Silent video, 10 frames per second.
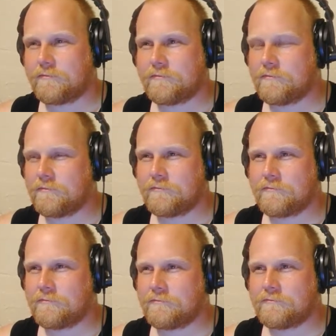
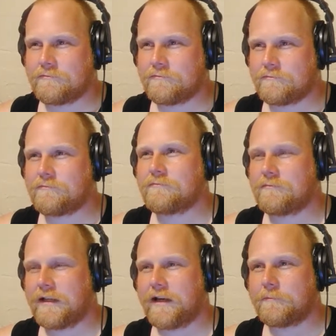
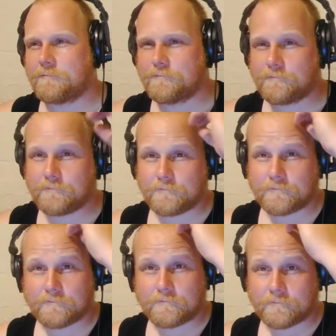
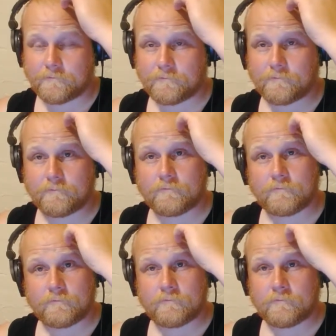
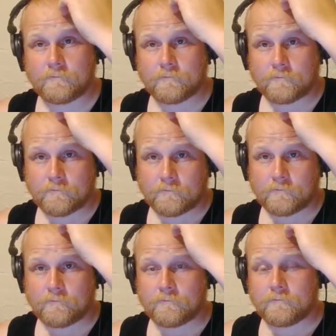
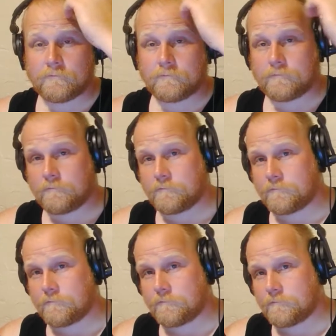
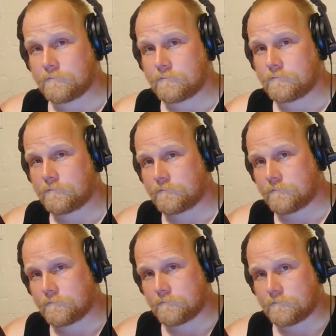
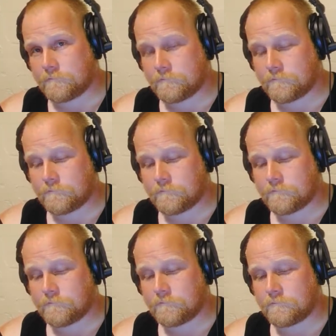
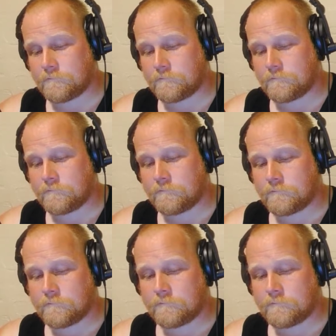(silent)